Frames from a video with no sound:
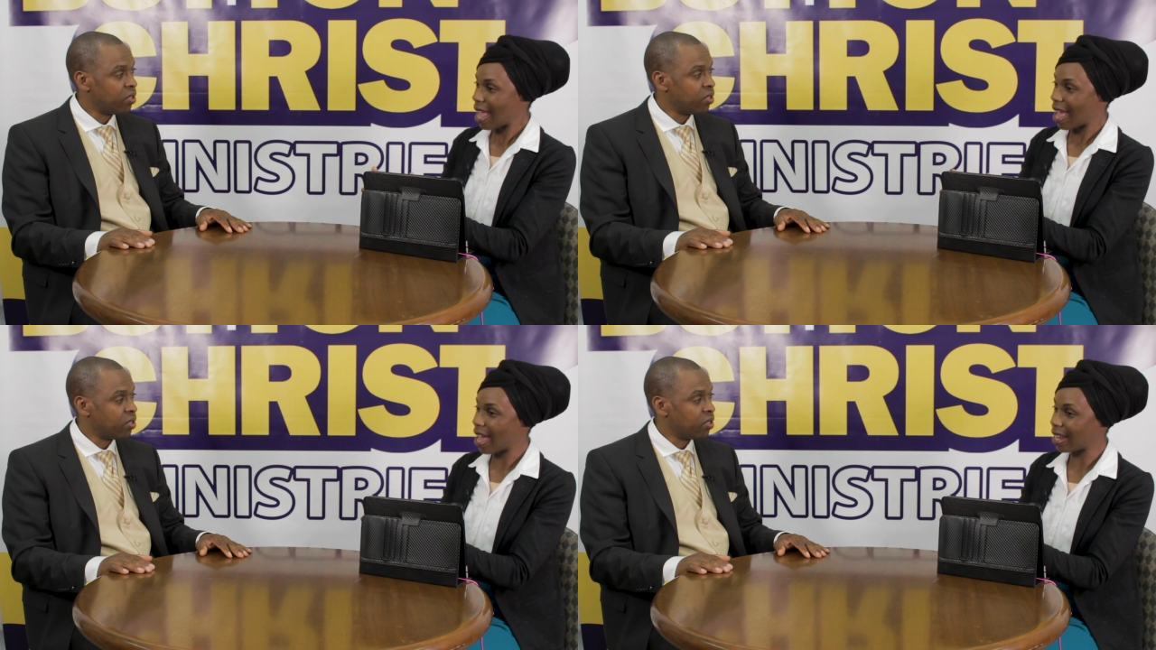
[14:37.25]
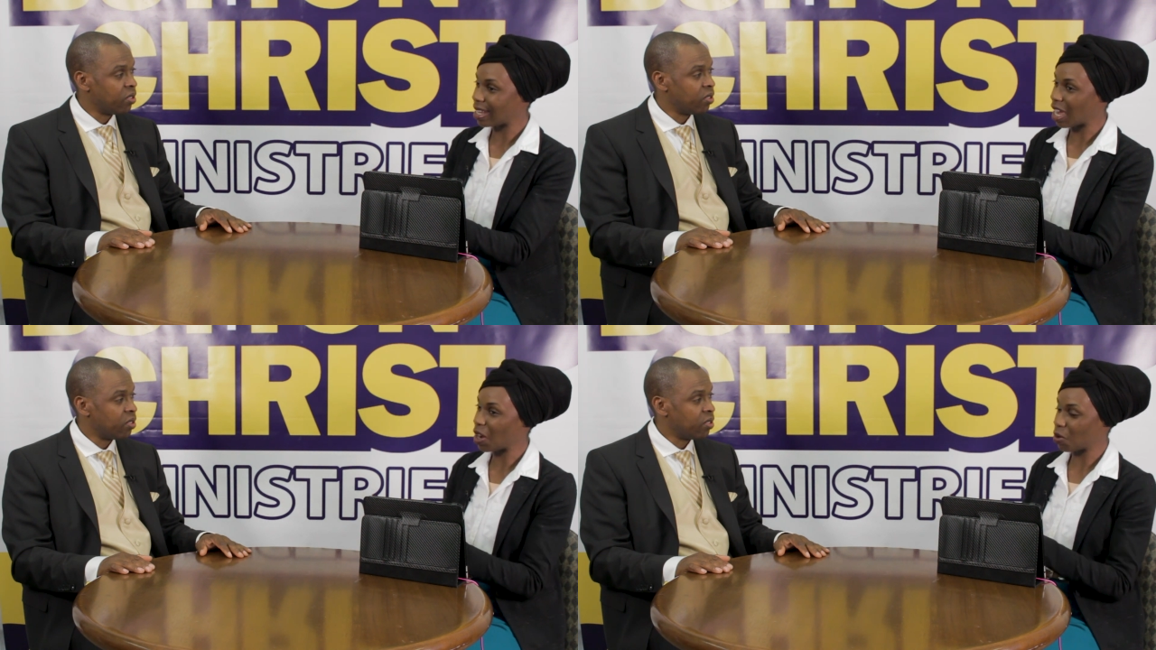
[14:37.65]

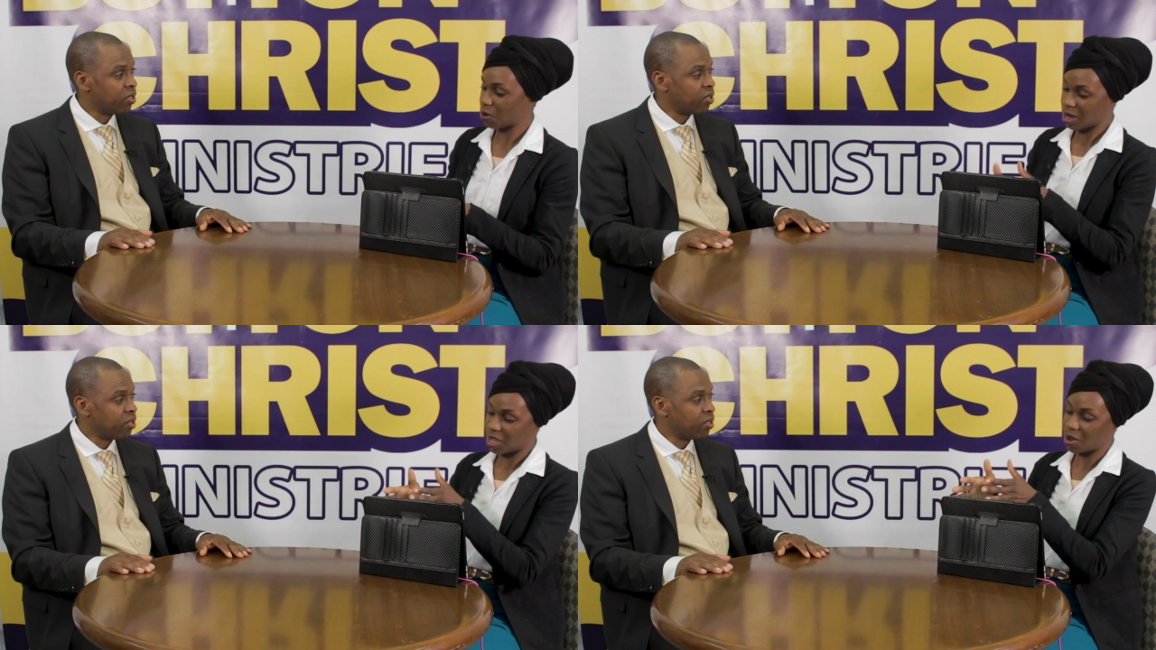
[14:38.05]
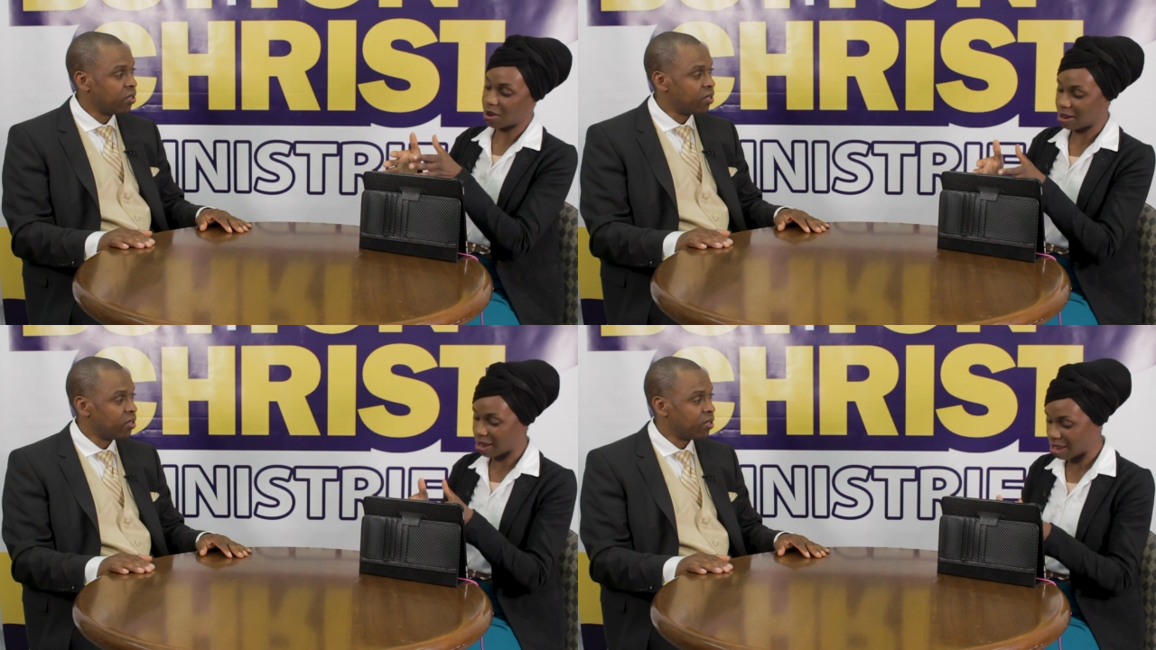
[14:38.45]
Speaker 1: And now
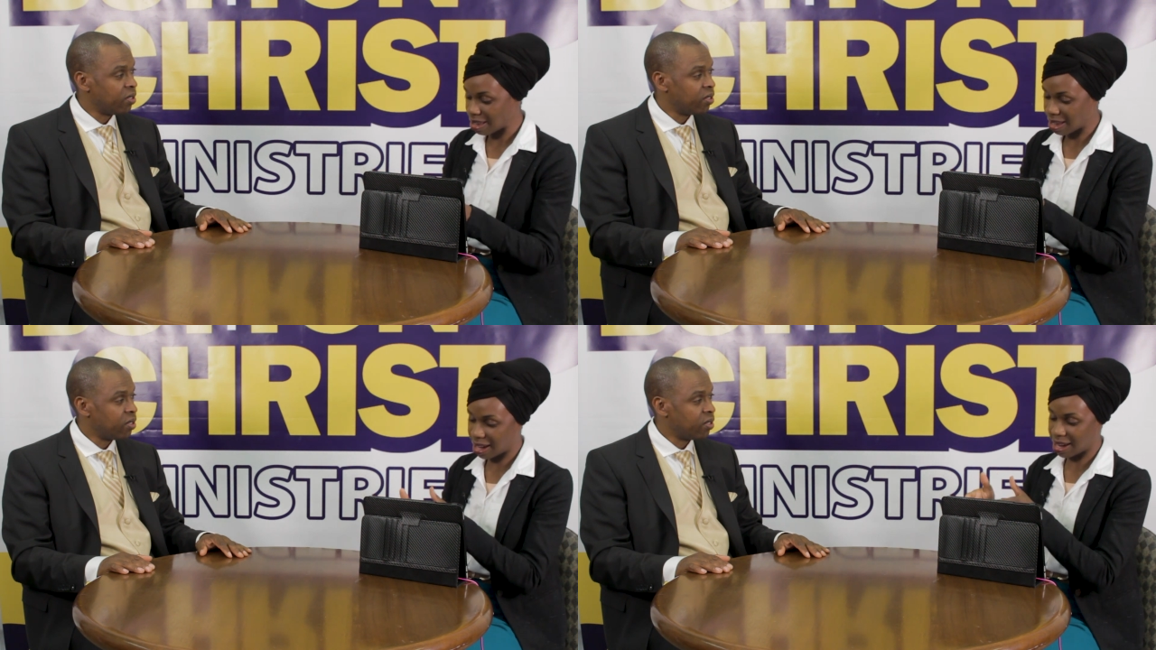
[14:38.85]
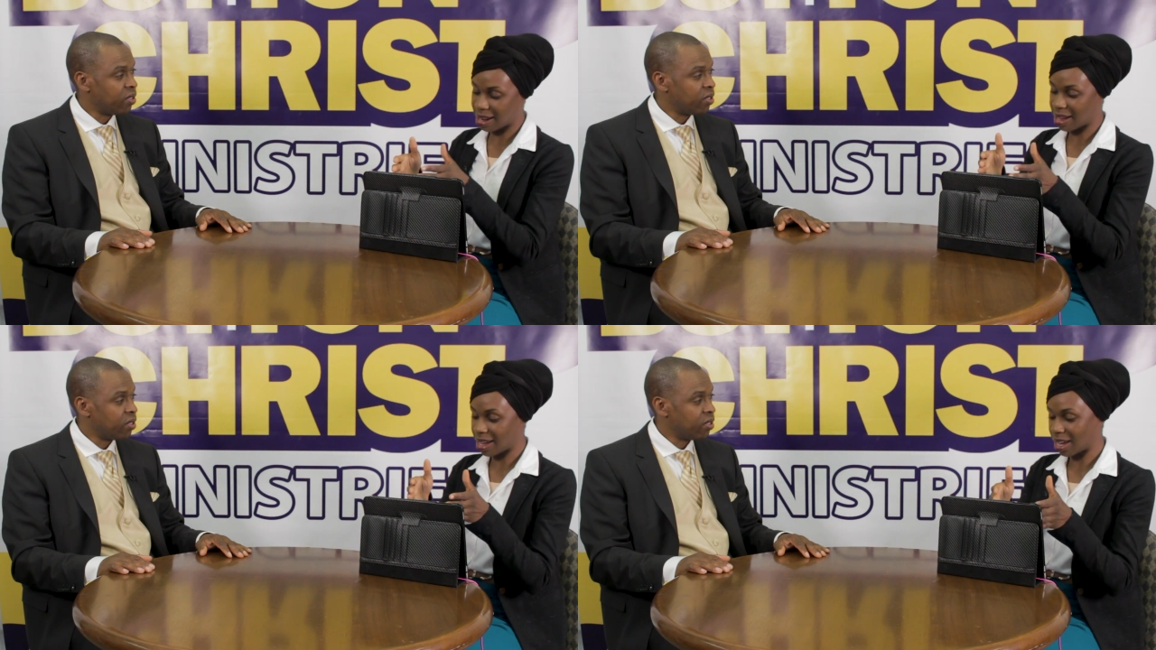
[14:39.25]
you're in
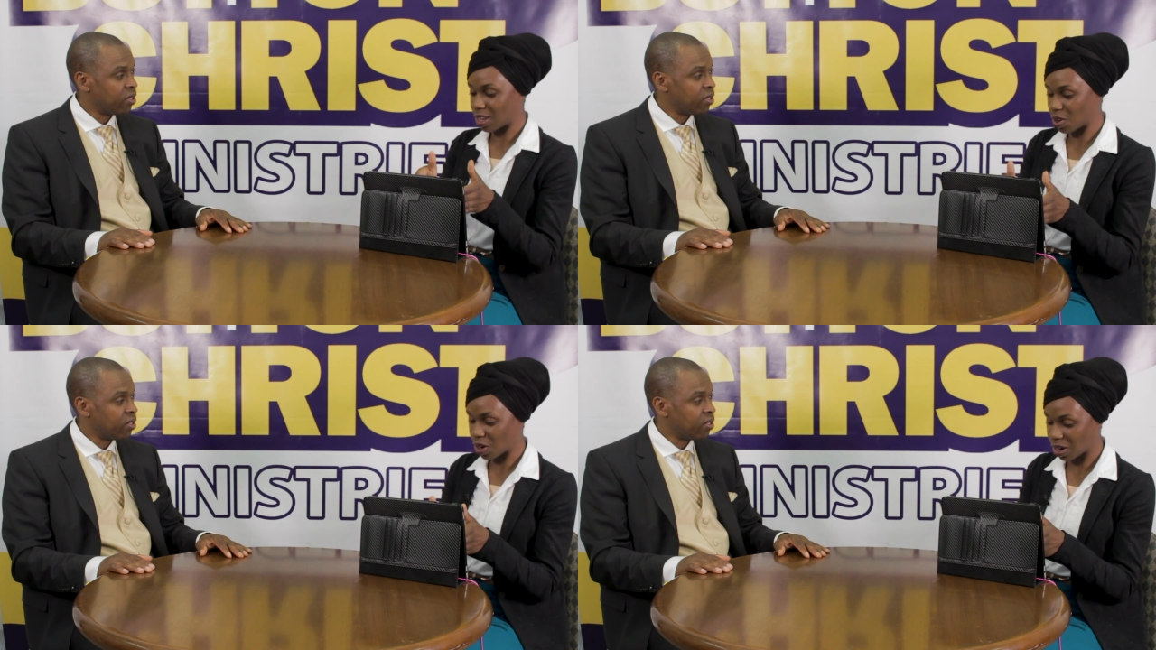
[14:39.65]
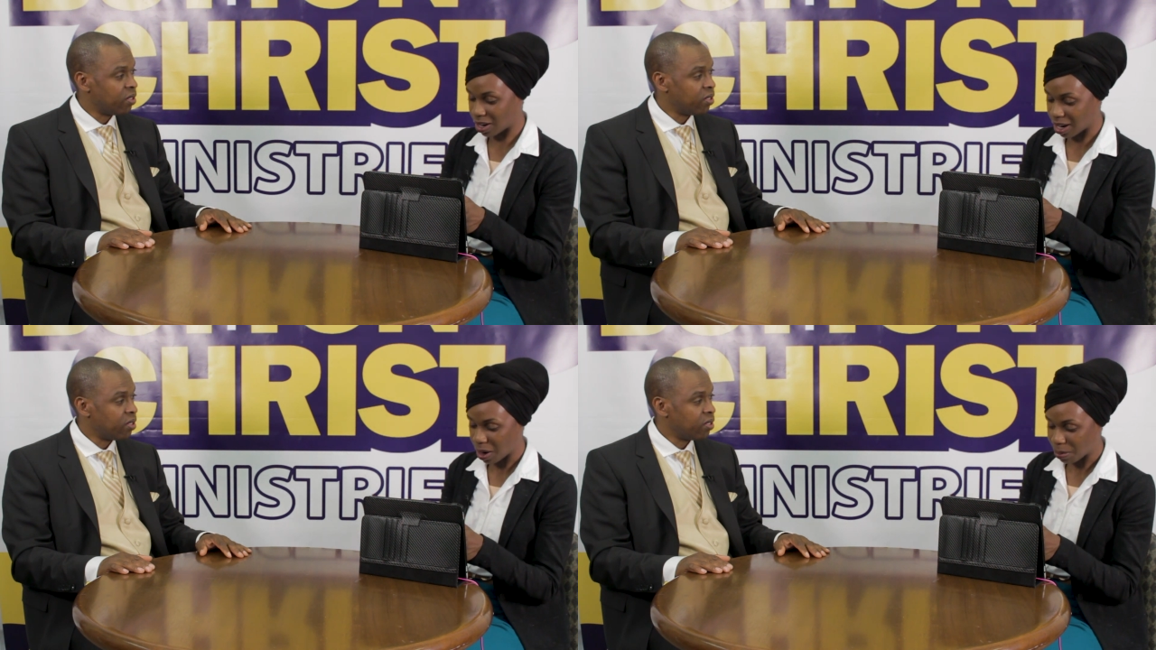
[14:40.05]
Canada,
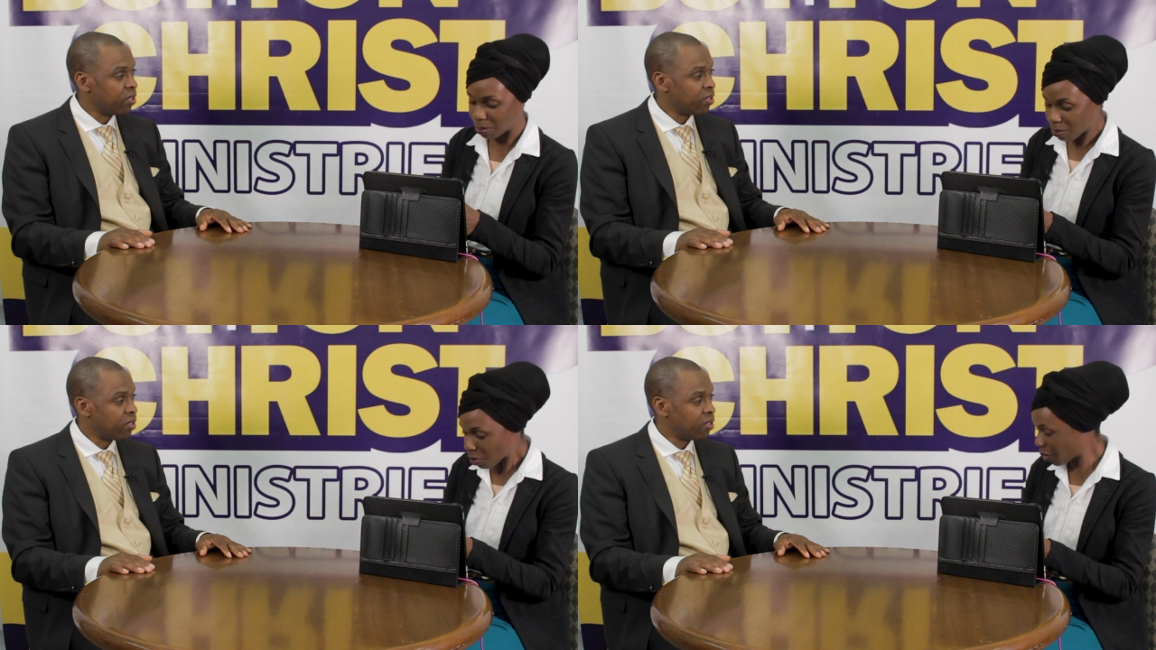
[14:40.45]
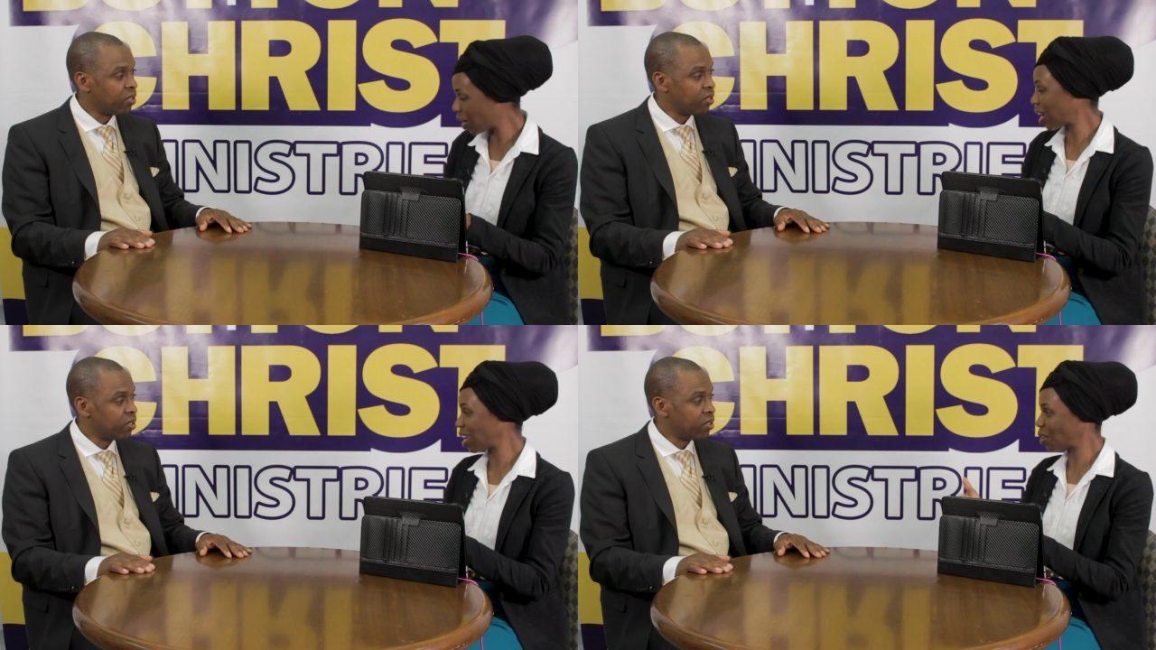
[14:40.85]
you're
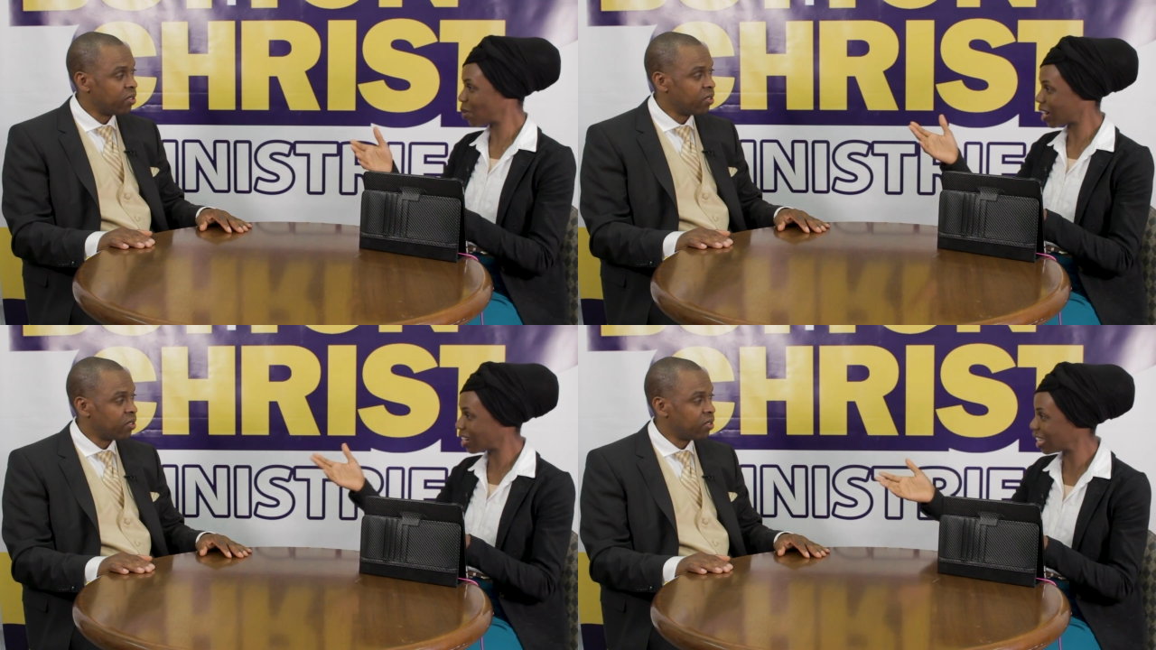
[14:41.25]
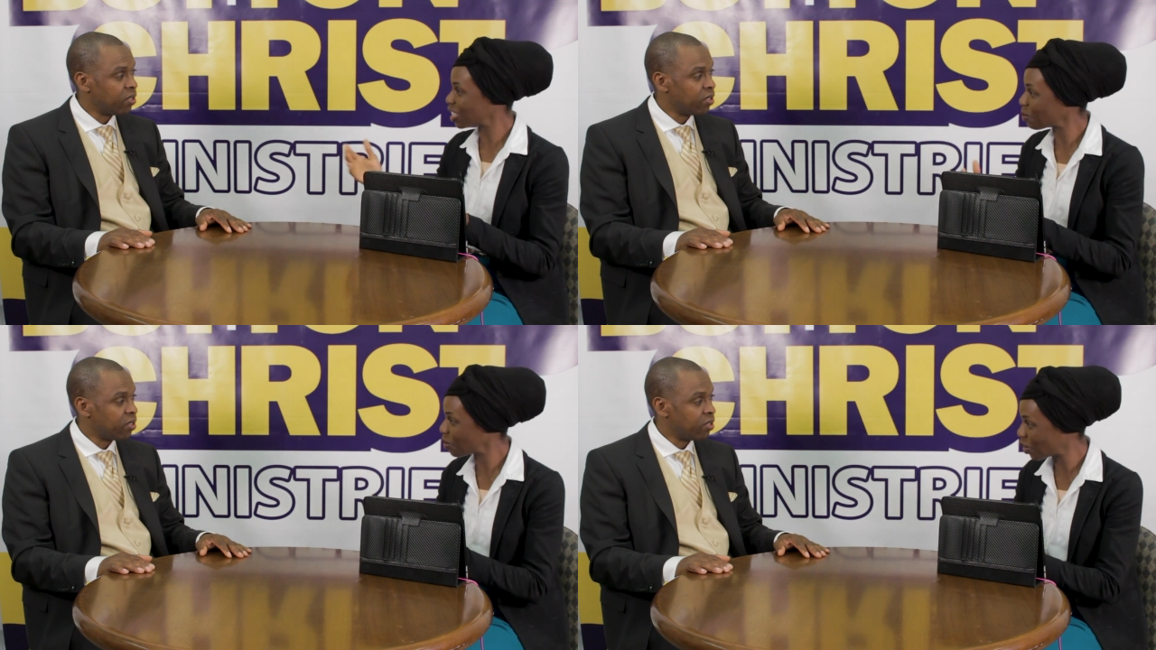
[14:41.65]
praying, you recognize that